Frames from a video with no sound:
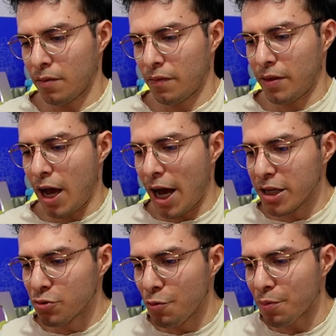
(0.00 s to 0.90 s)

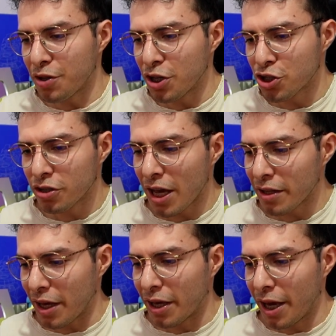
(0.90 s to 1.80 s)
Nice, we prediction
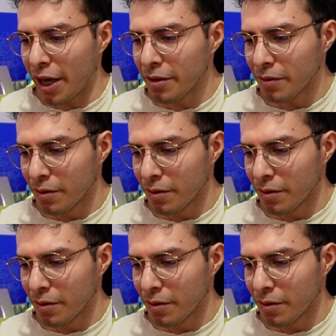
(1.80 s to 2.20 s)
that again.